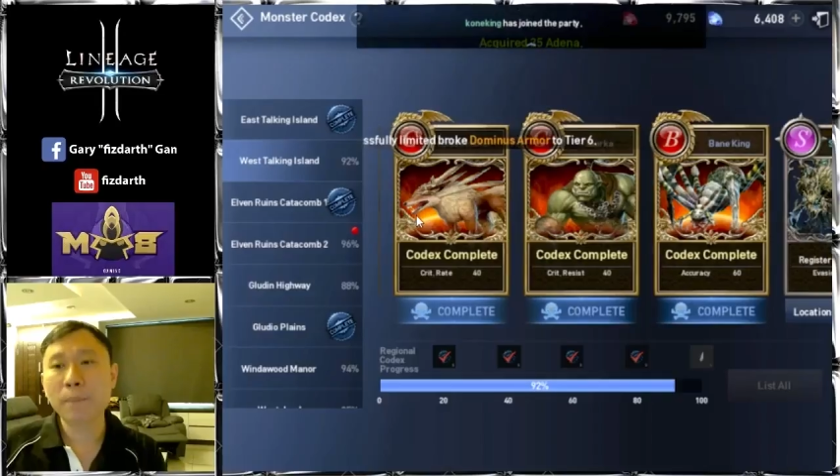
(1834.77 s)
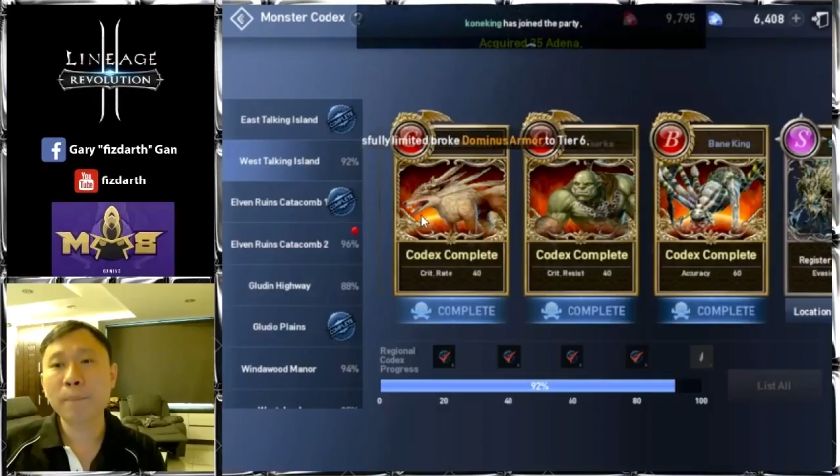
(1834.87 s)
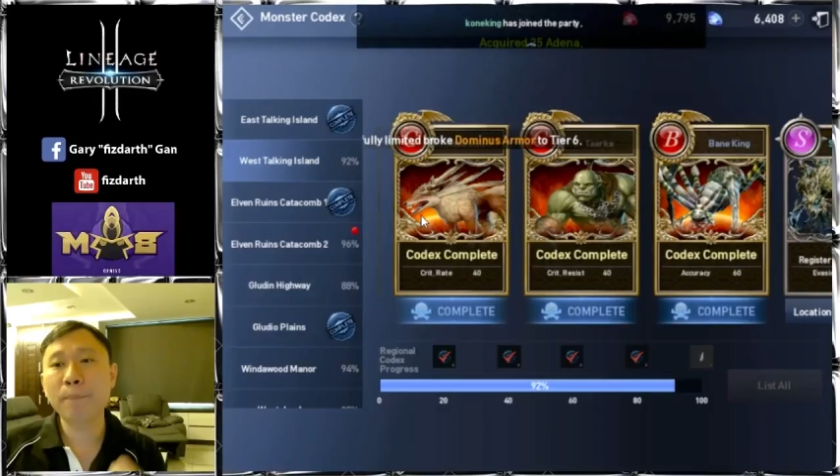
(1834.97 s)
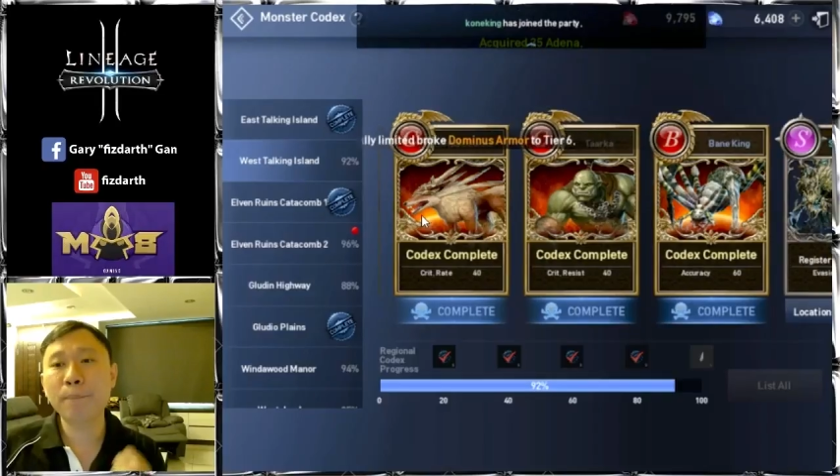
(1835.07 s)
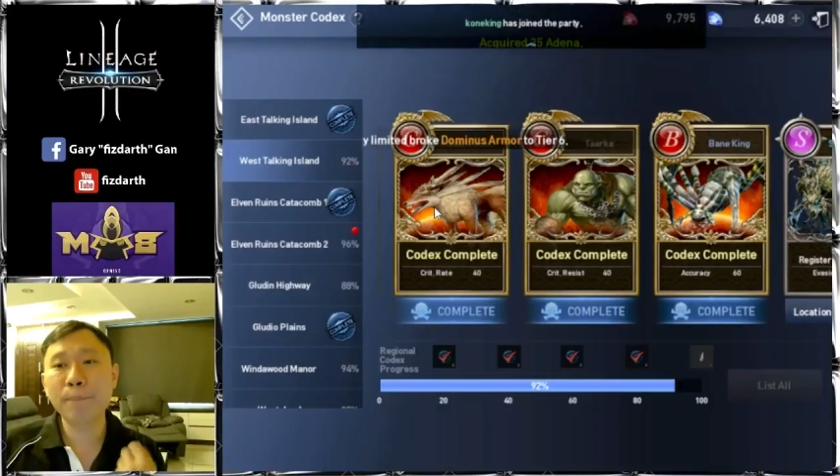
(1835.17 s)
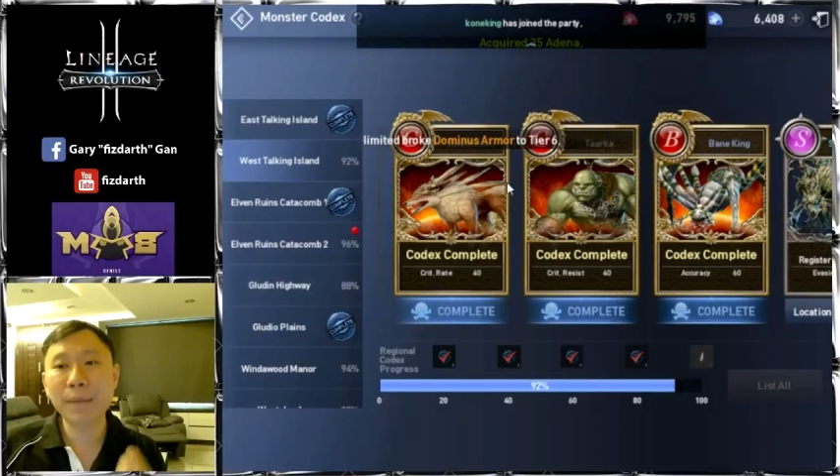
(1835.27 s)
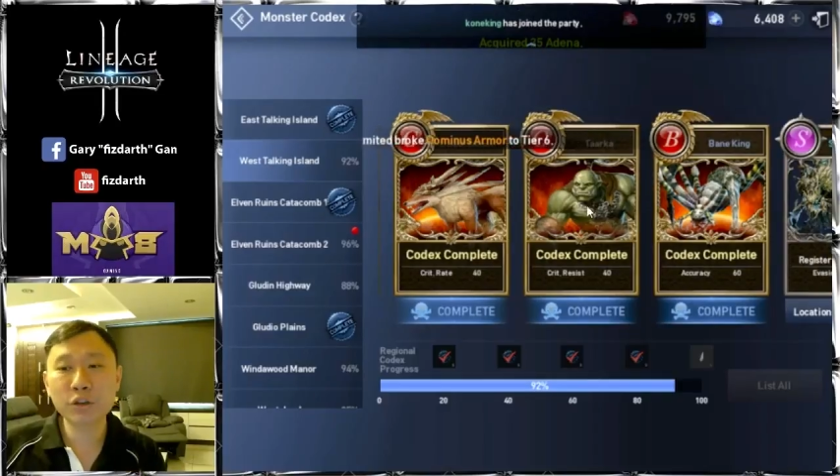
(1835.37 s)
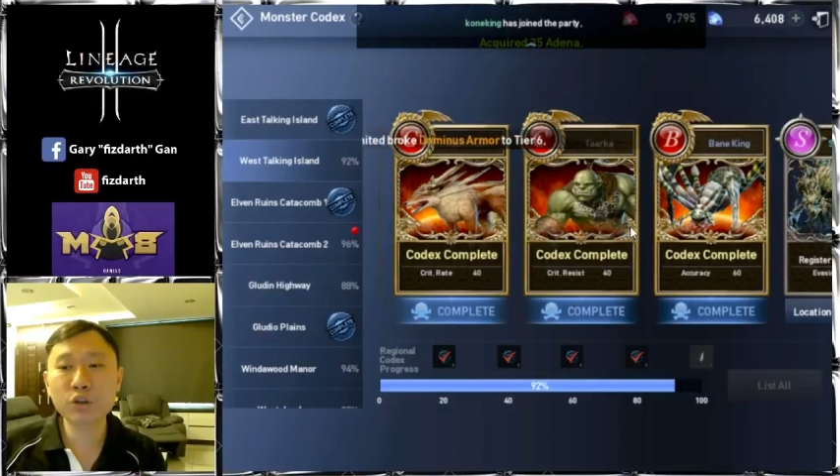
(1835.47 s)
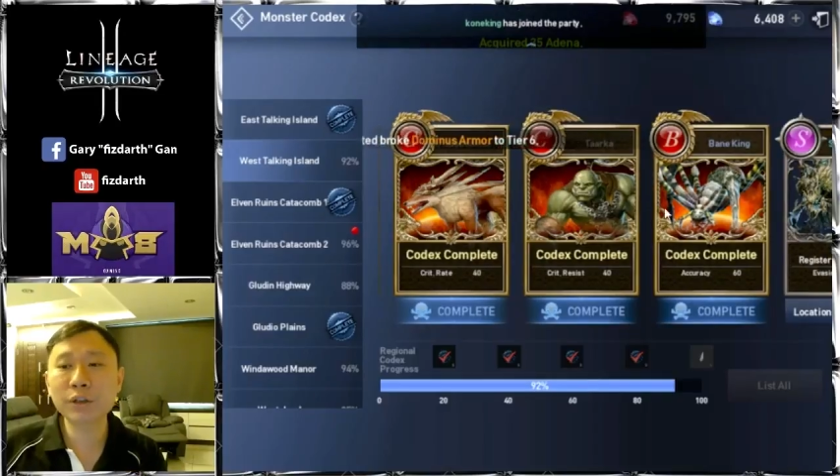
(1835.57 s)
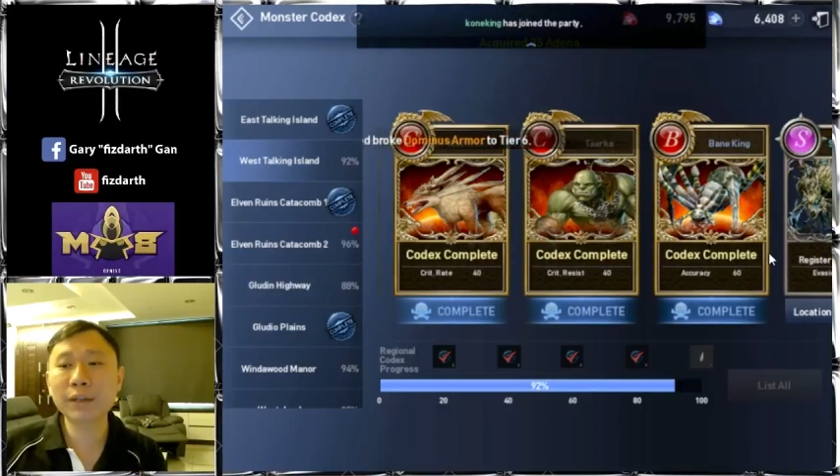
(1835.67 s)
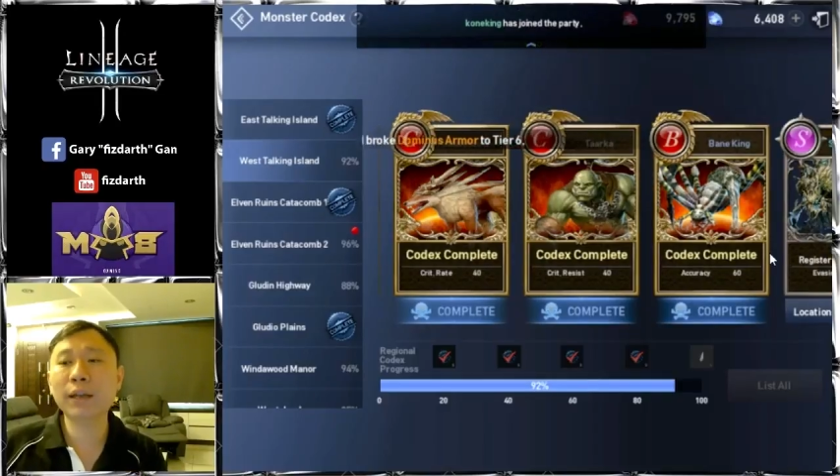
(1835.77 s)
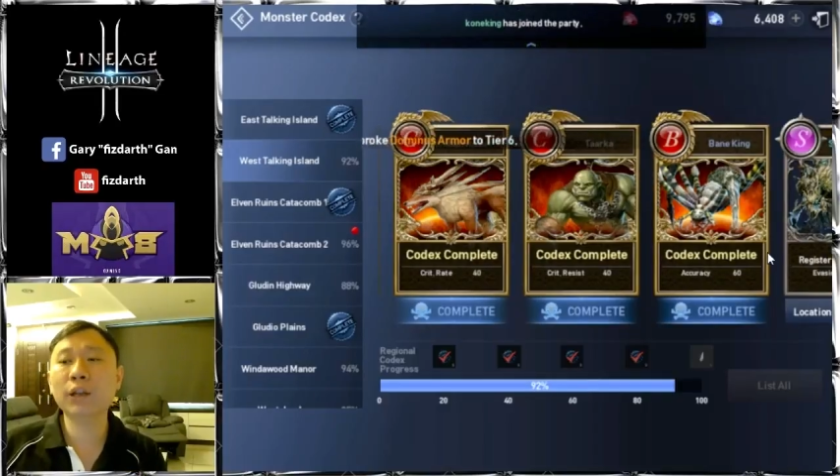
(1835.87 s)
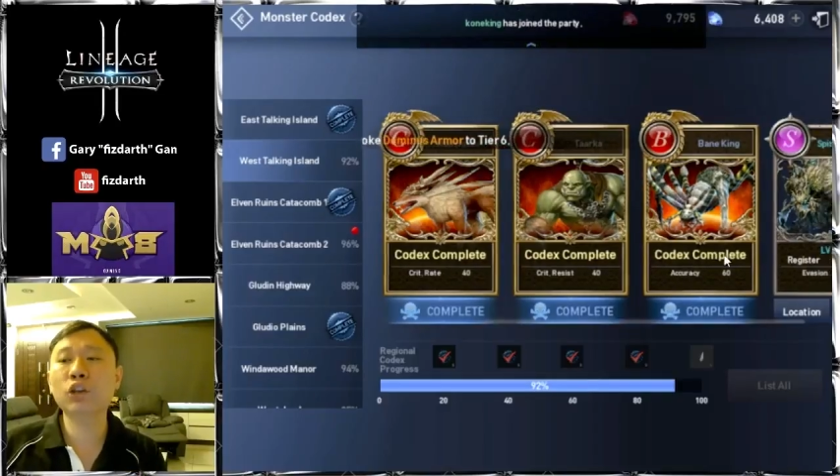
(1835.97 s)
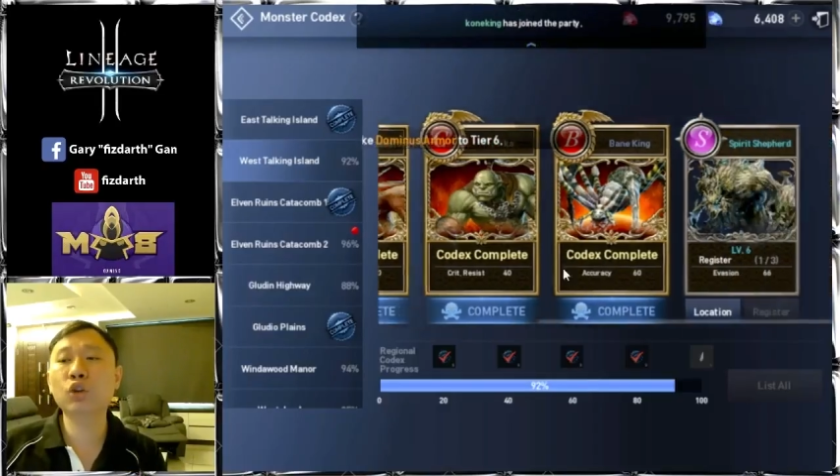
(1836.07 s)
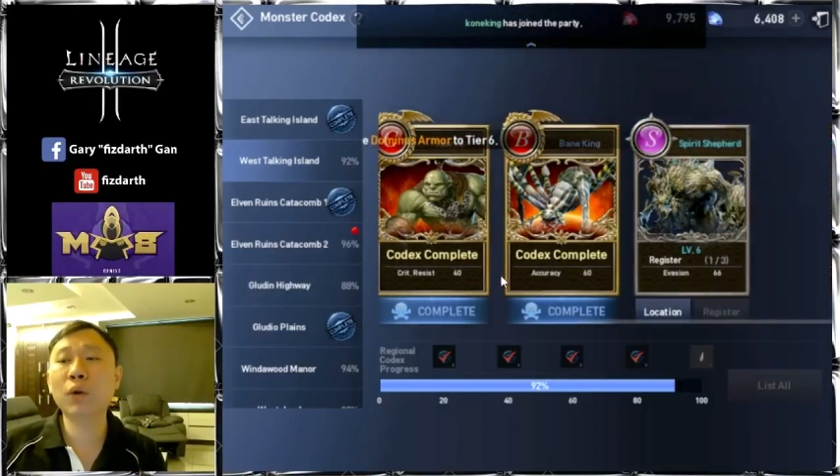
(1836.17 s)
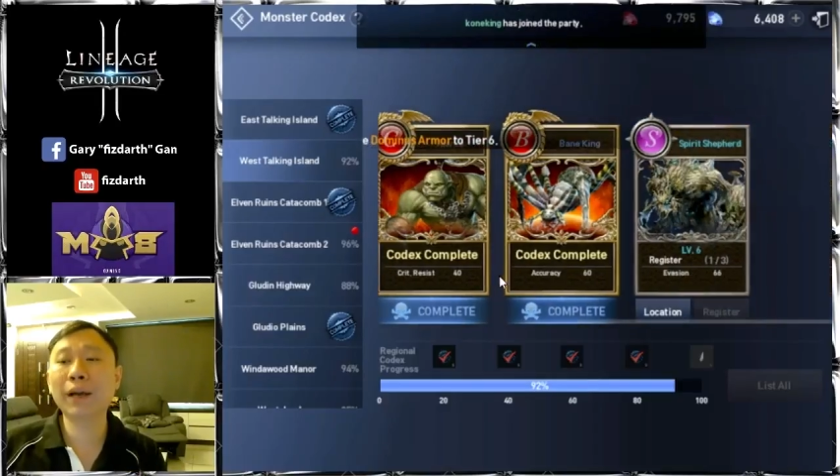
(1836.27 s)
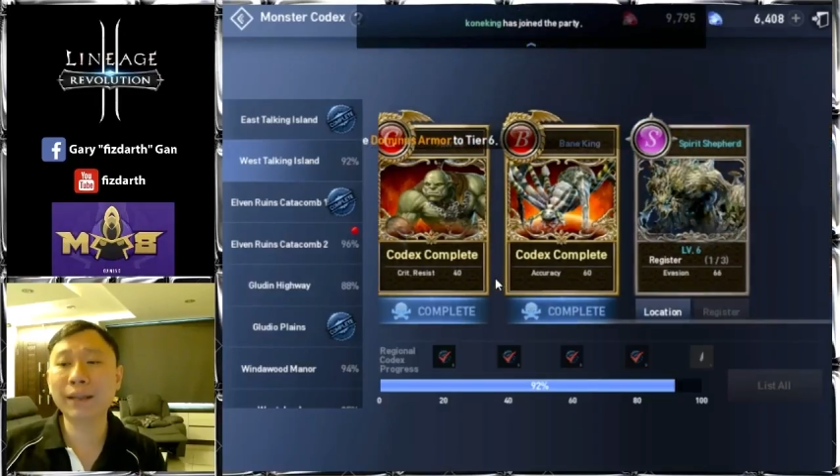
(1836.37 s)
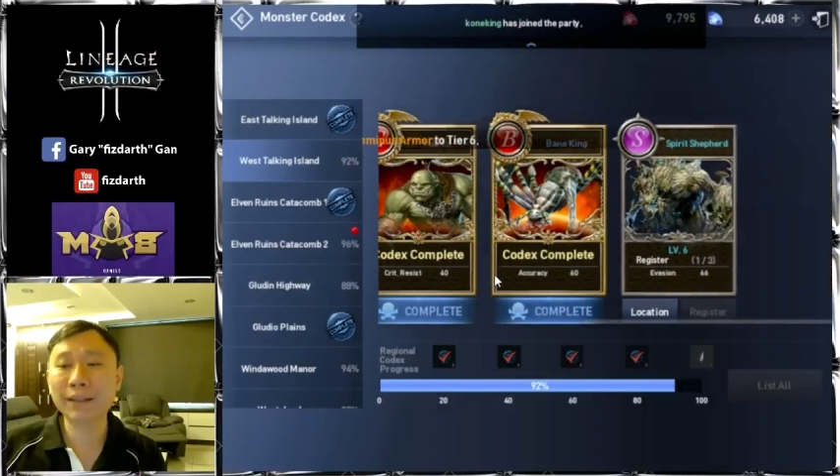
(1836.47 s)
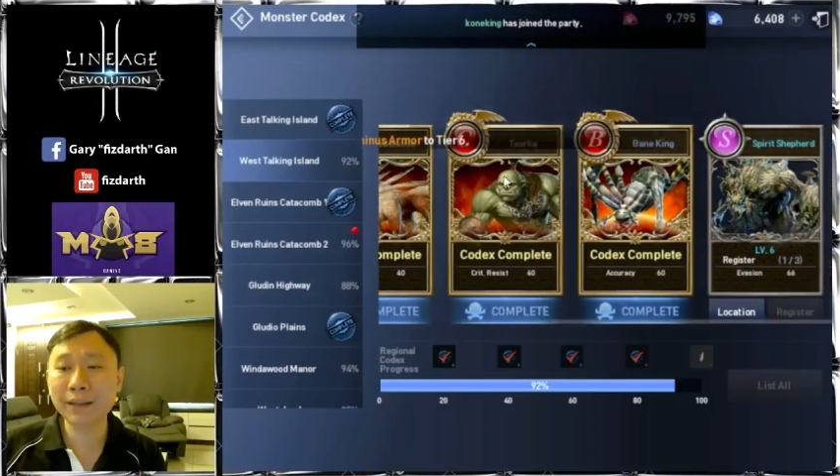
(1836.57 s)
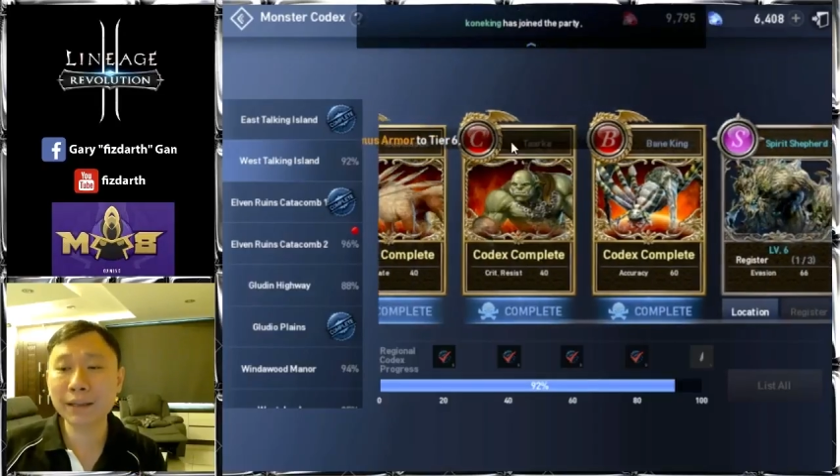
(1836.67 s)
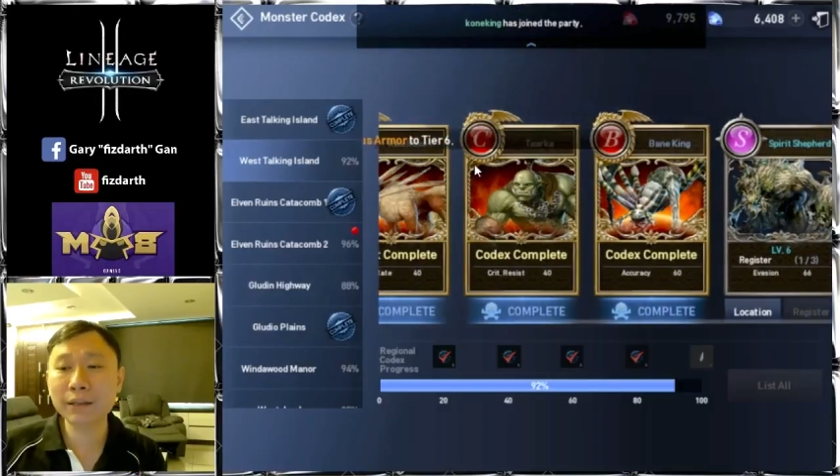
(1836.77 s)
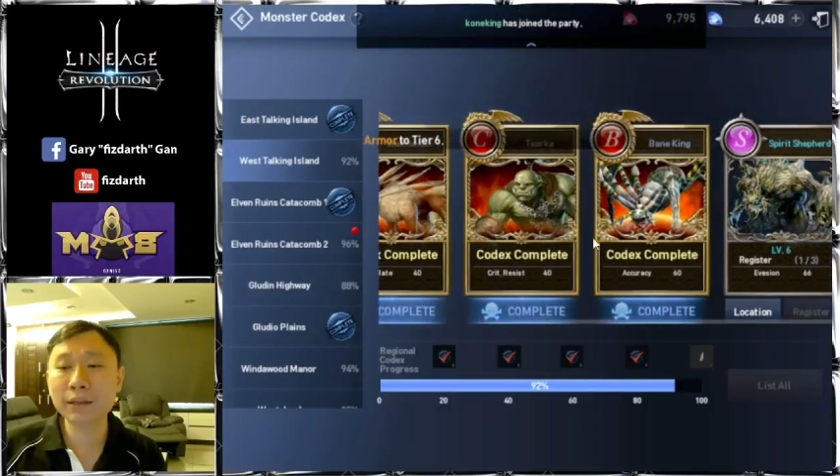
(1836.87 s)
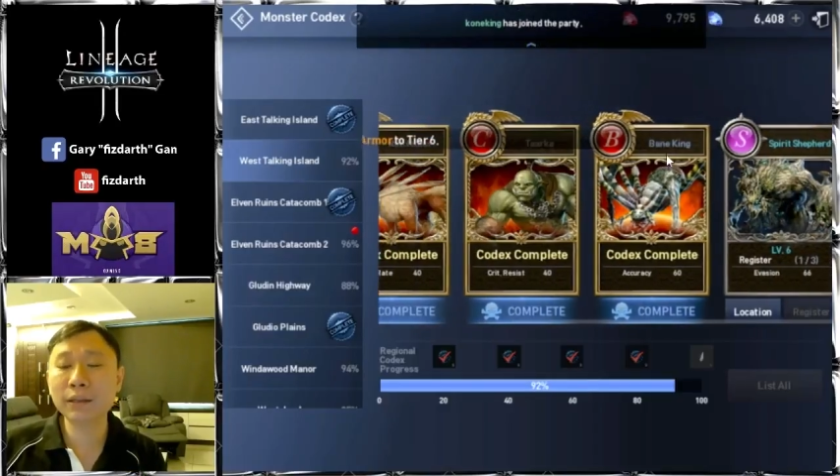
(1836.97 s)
make sure that you are hitting